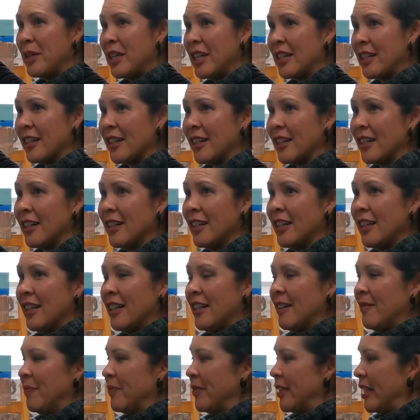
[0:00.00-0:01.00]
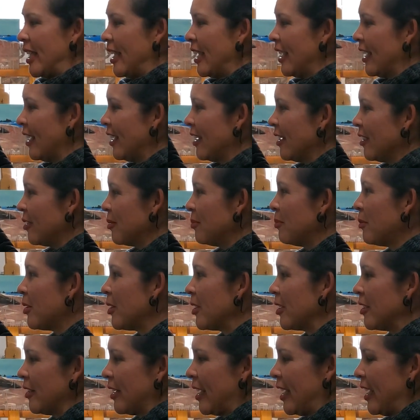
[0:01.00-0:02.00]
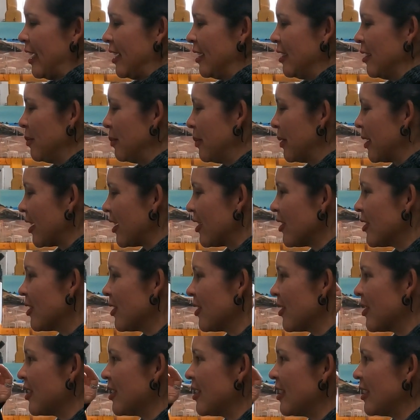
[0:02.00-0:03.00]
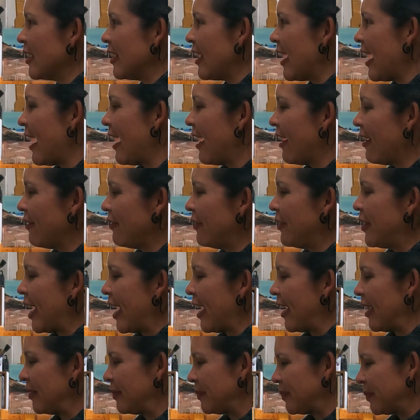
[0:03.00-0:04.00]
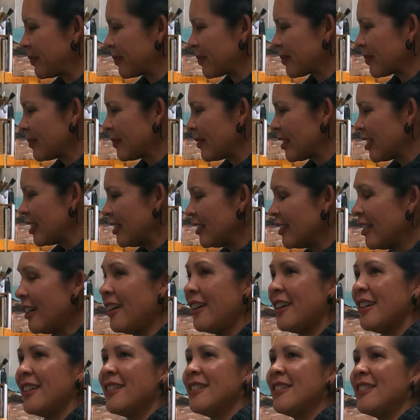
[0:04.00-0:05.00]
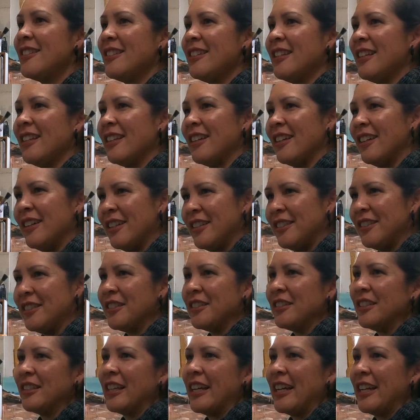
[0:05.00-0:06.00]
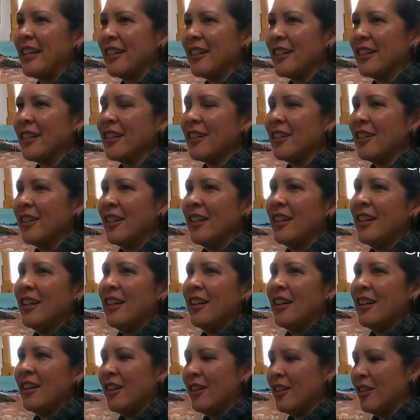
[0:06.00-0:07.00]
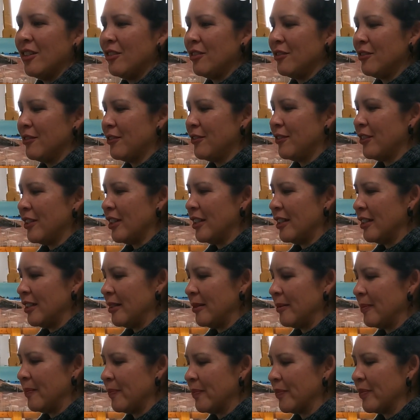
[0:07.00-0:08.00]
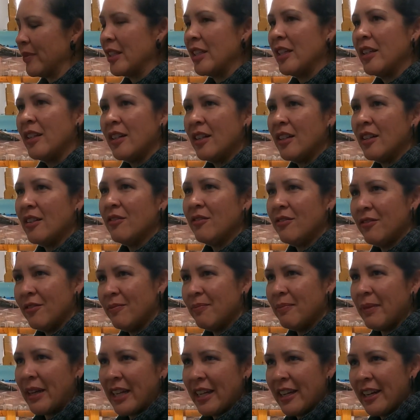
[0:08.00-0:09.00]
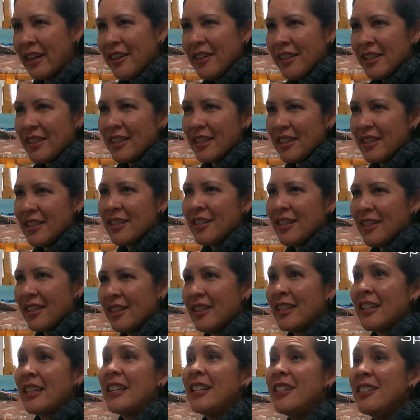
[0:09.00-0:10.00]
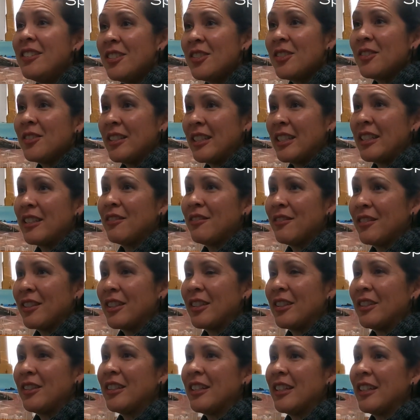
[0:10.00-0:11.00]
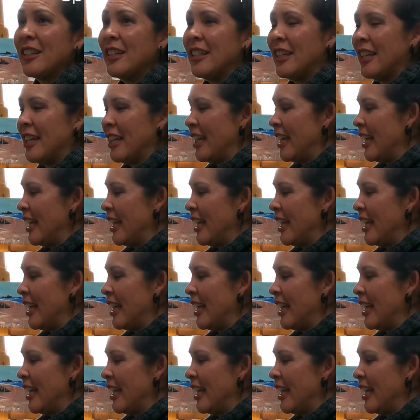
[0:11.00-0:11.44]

bigger and more grand, but also still have that constant underlayer of my heritage, the history of Laguna,